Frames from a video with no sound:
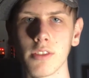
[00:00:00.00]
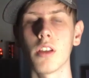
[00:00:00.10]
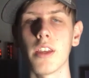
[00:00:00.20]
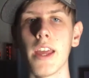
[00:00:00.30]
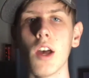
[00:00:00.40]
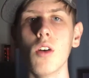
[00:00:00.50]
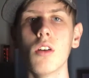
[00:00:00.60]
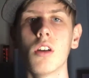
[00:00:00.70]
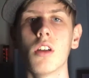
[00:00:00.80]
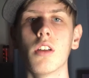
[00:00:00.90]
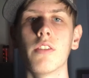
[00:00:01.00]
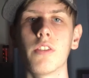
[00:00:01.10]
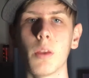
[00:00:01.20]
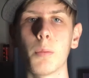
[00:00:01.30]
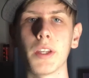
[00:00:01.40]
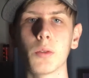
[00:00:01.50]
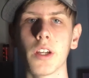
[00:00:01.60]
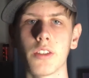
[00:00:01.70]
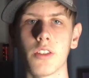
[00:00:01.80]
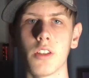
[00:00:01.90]
Now, for the big
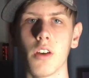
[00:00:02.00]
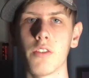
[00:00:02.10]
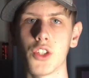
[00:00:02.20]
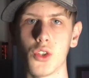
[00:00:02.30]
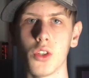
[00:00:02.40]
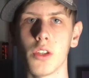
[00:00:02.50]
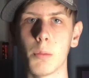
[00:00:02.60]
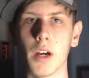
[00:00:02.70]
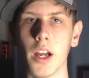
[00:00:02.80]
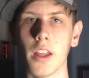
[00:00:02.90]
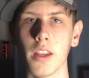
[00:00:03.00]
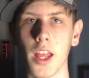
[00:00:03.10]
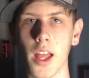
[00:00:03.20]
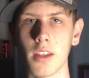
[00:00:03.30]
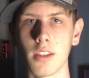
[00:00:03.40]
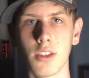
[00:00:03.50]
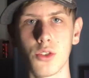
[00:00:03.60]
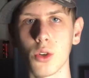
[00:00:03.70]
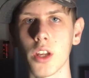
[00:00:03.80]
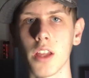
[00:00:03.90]
question of should you buy it? And the
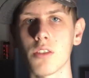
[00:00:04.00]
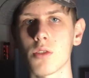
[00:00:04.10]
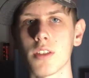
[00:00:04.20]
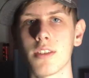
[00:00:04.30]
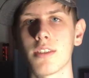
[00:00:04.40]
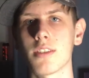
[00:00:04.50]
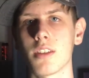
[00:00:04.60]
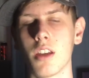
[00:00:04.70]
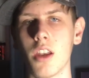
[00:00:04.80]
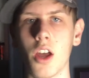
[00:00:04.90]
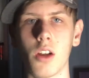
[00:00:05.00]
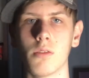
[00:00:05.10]
short answer is no,